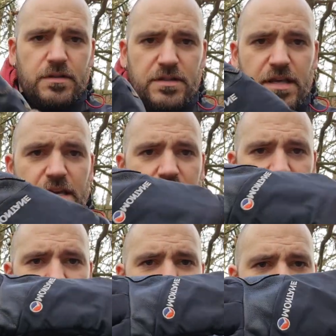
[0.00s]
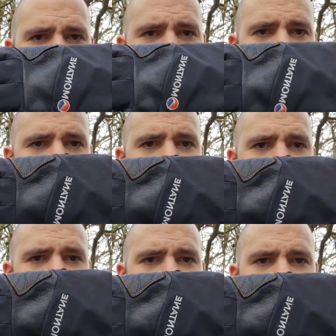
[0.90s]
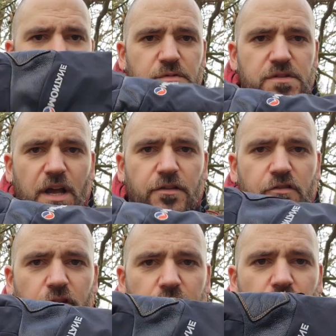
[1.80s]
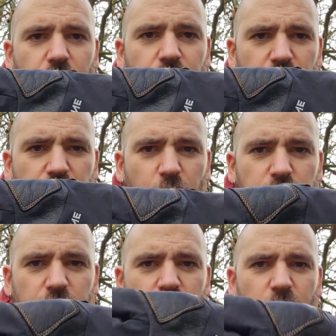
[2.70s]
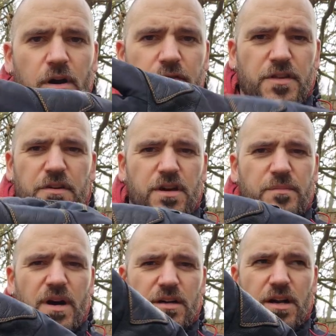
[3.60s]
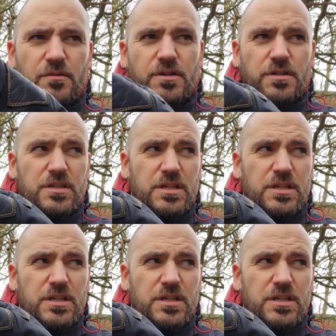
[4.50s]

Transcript: these, I think, are substantial enough. If I were to come off at 30 miles an hour,